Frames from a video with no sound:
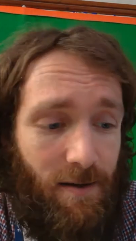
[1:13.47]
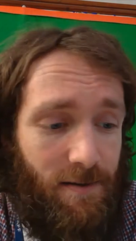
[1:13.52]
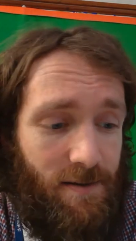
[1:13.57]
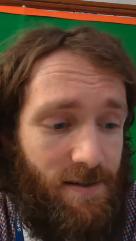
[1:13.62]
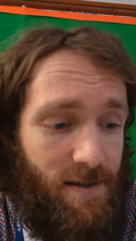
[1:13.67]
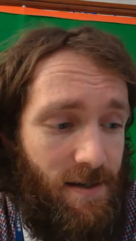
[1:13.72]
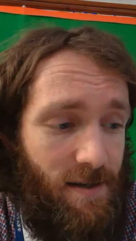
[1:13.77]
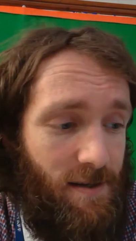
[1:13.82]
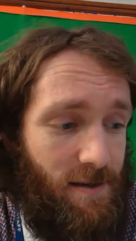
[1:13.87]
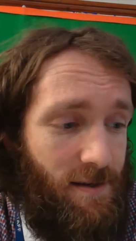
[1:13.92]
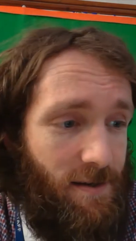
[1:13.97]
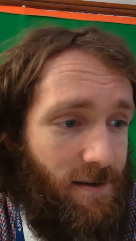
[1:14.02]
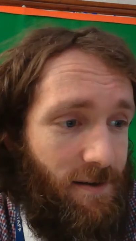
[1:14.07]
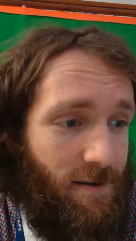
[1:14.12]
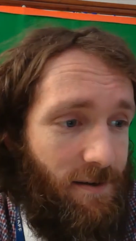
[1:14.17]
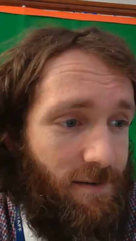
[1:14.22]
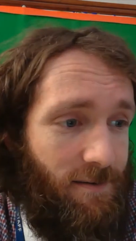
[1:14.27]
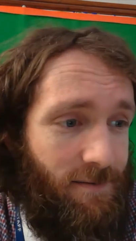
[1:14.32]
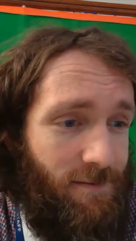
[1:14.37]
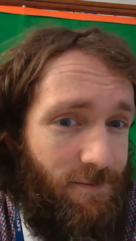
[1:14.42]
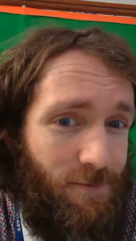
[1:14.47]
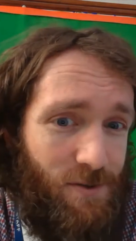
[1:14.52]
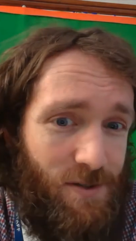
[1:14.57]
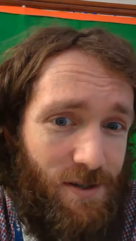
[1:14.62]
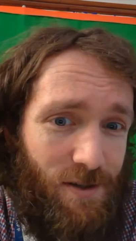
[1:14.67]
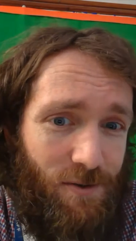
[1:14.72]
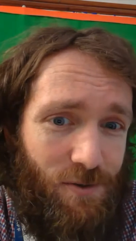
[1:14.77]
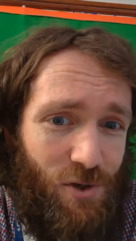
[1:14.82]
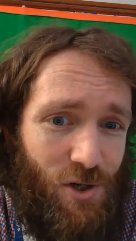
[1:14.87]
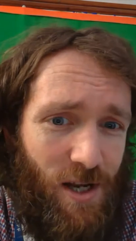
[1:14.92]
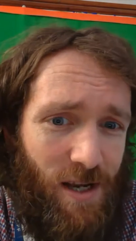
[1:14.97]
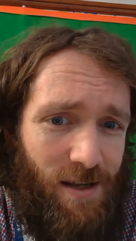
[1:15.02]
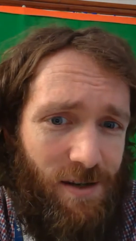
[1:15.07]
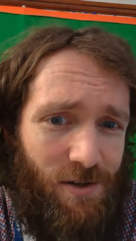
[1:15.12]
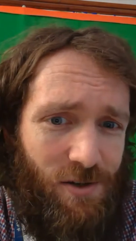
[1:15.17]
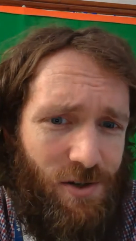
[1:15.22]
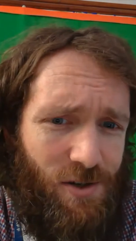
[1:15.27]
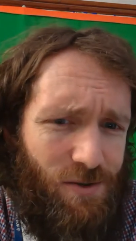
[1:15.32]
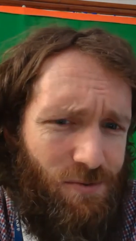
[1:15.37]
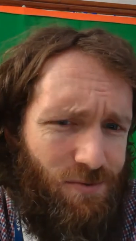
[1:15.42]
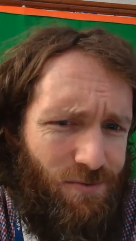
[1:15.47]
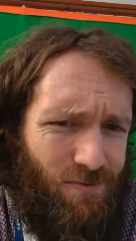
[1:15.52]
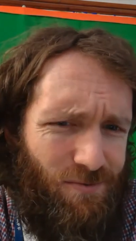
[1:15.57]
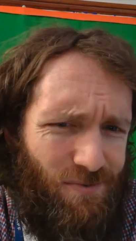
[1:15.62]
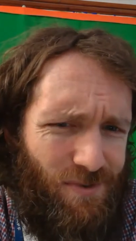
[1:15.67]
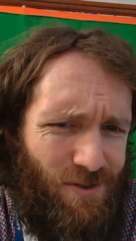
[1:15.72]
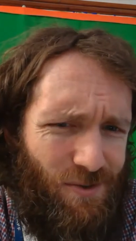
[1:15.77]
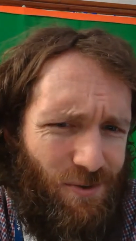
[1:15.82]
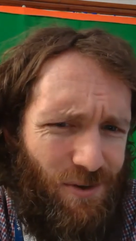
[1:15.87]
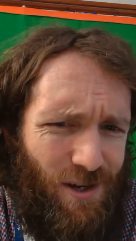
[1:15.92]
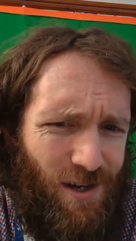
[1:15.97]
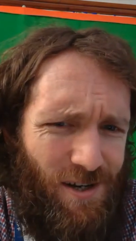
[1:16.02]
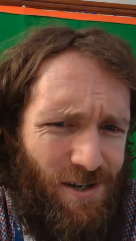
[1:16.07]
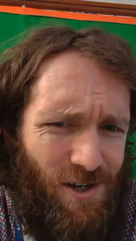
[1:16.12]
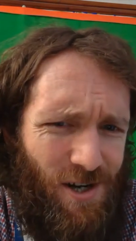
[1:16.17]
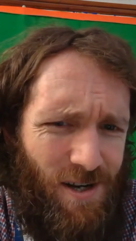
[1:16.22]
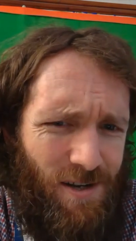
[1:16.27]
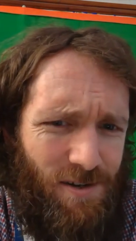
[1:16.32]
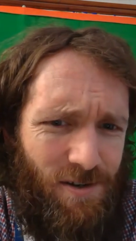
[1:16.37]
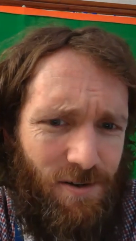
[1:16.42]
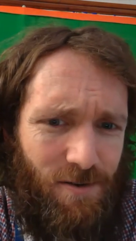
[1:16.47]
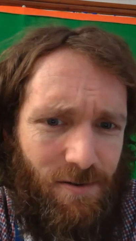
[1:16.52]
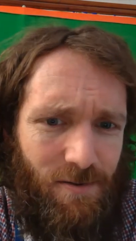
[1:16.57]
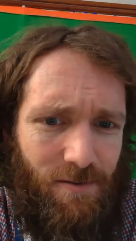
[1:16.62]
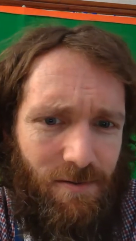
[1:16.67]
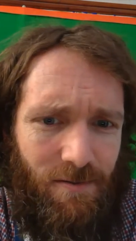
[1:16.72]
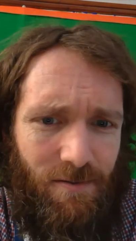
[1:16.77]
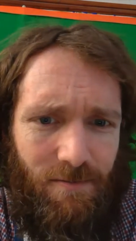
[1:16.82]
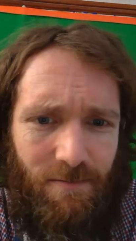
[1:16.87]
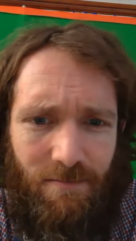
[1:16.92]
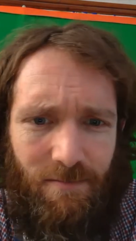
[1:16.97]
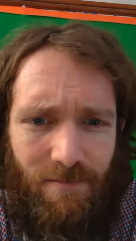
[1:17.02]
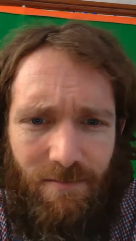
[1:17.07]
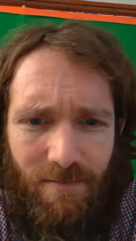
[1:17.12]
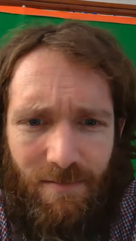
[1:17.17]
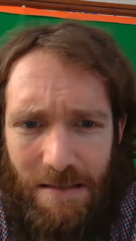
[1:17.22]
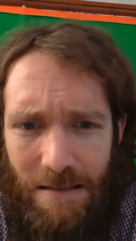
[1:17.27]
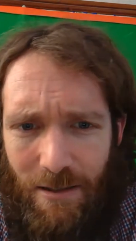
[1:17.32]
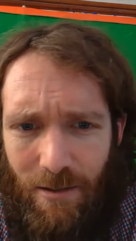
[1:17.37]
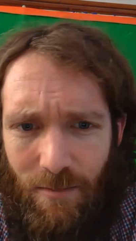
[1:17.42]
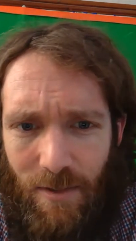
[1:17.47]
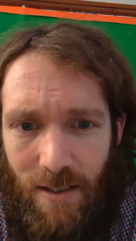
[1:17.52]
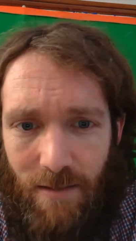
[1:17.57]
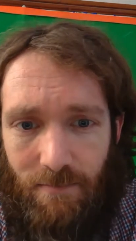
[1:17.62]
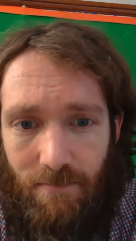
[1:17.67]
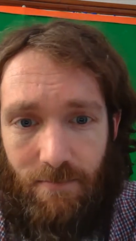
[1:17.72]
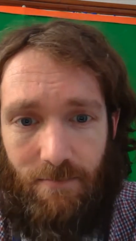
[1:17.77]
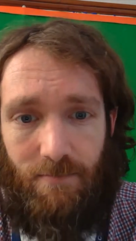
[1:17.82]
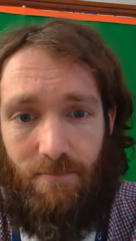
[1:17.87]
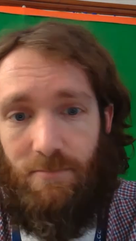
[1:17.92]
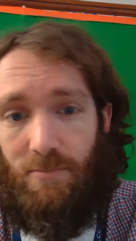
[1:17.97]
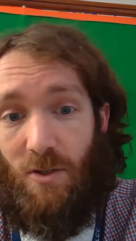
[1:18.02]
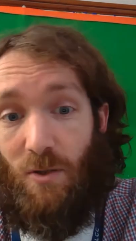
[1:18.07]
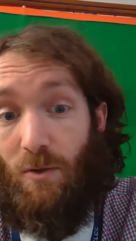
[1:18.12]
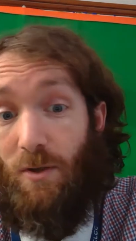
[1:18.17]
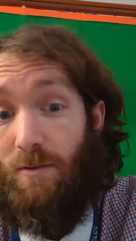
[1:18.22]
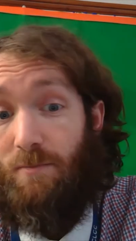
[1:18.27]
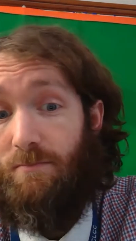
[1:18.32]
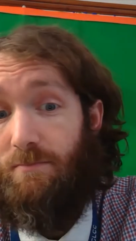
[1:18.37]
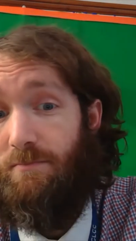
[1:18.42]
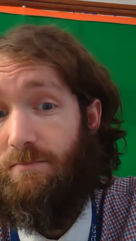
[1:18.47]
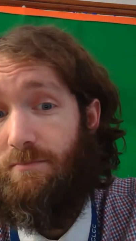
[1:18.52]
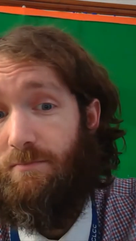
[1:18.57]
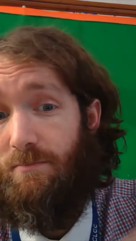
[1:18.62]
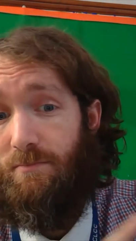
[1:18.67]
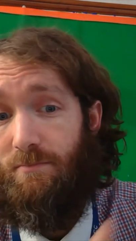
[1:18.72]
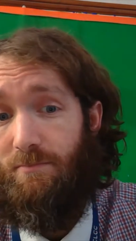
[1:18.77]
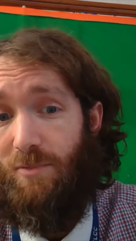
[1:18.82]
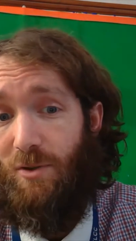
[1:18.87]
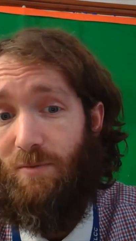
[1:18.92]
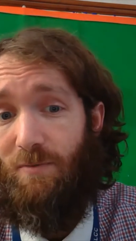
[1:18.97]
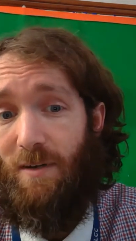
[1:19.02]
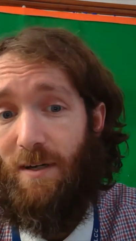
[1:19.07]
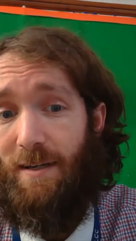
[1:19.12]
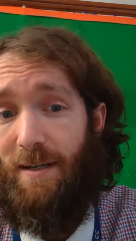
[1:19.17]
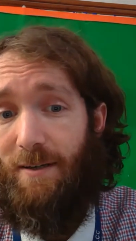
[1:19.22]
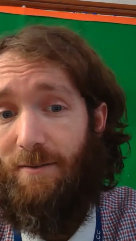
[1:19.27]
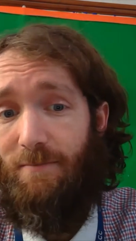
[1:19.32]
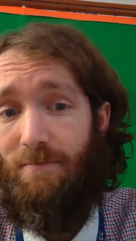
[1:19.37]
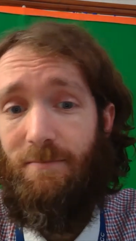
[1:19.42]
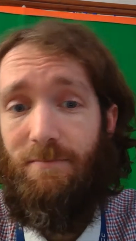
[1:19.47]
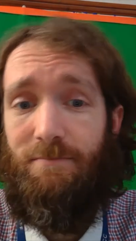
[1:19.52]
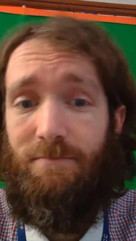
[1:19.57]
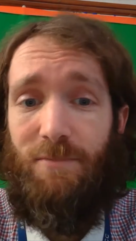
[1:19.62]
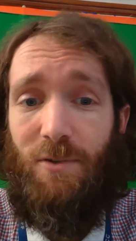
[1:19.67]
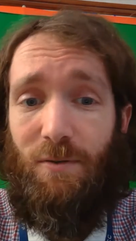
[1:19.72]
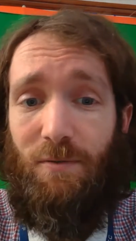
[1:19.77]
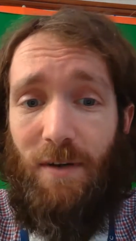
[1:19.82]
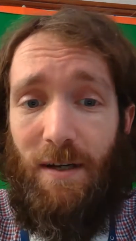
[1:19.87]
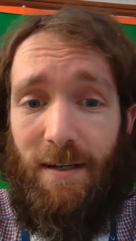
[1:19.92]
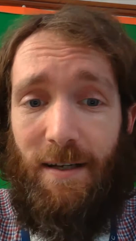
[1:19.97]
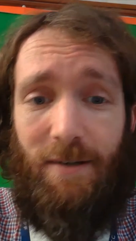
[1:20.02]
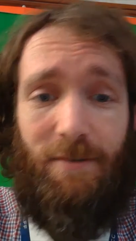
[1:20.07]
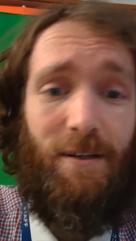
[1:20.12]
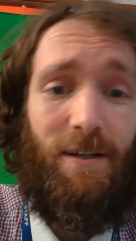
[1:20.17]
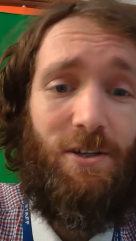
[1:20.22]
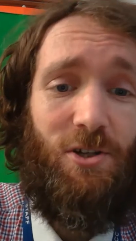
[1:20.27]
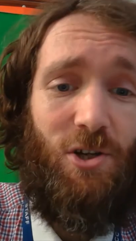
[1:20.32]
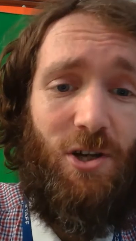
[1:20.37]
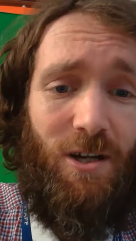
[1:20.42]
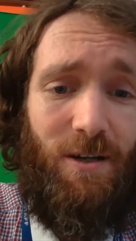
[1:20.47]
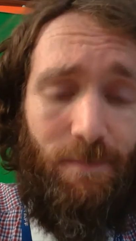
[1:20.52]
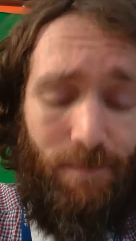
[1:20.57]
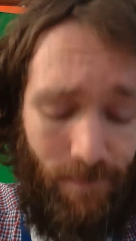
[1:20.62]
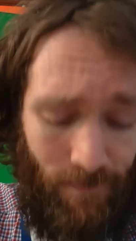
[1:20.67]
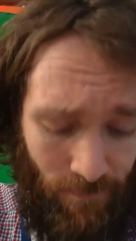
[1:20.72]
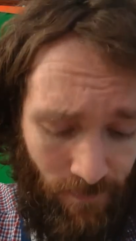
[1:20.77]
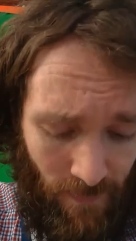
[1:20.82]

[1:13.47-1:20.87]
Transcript: See, you know, was there change? Was there a lot of change or a little bit? Don't know. You'll find out. You'll find out next year.